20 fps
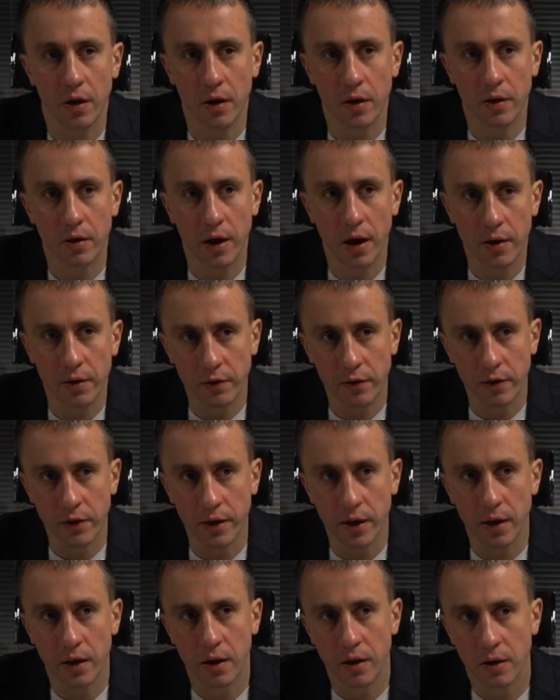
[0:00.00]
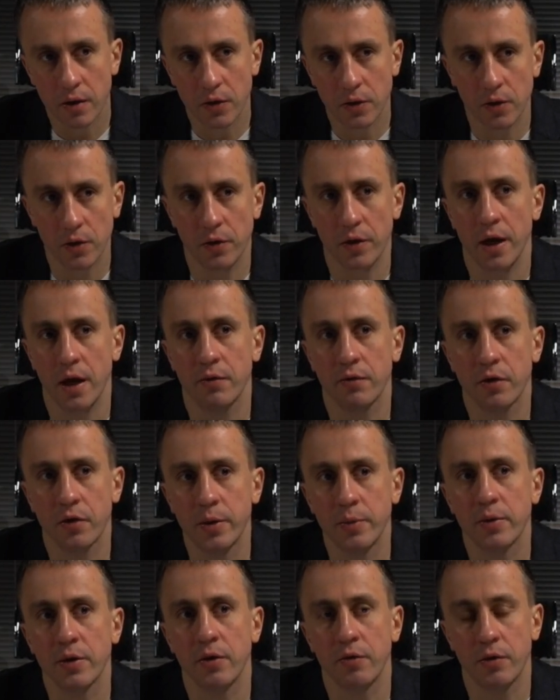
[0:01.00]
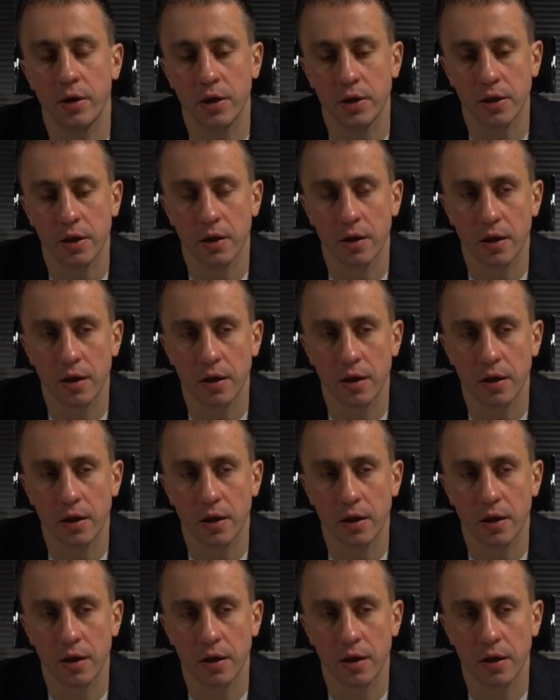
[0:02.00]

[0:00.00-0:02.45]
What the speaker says: Currently, you don't have crypto in Russia.